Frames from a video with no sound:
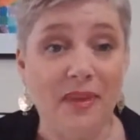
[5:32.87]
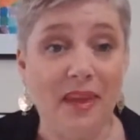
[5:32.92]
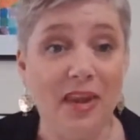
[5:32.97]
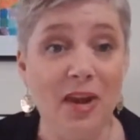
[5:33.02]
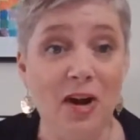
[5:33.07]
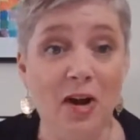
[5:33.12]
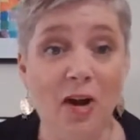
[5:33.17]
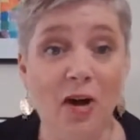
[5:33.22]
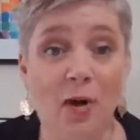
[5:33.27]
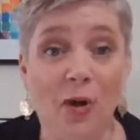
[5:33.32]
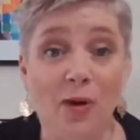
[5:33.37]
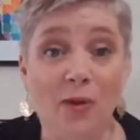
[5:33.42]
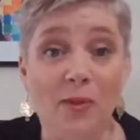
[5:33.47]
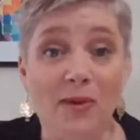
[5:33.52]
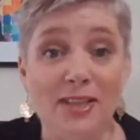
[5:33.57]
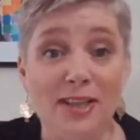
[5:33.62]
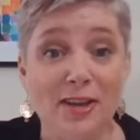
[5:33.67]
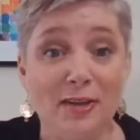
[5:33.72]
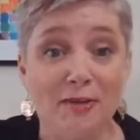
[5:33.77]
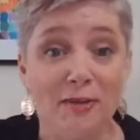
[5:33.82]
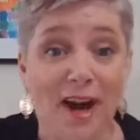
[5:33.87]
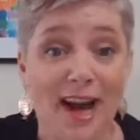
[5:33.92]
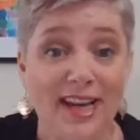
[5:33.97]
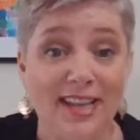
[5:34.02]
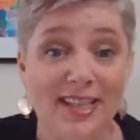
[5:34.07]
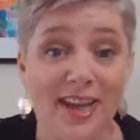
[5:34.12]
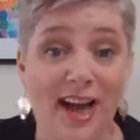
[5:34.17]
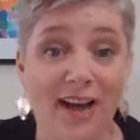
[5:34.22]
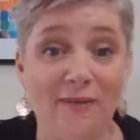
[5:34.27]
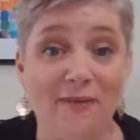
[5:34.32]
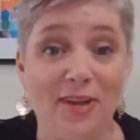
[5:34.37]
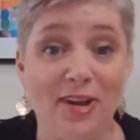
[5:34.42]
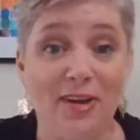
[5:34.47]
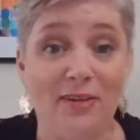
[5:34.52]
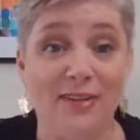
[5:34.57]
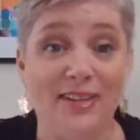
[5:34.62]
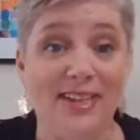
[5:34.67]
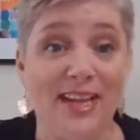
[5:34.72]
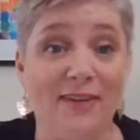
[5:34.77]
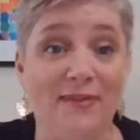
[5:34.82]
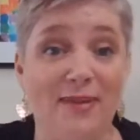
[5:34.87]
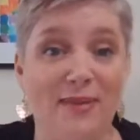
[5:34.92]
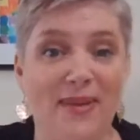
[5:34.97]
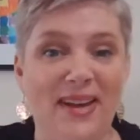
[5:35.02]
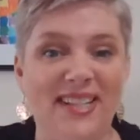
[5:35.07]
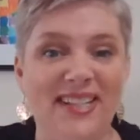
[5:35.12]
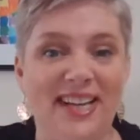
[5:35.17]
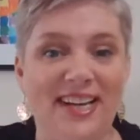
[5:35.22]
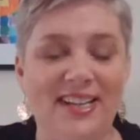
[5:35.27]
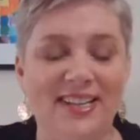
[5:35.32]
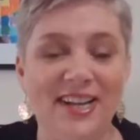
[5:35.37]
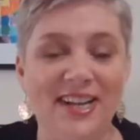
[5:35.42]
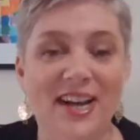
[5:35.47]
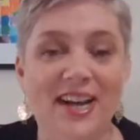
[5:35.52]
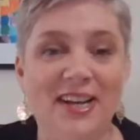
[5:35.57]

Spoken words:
or it wasn't the right time for you to receive the message.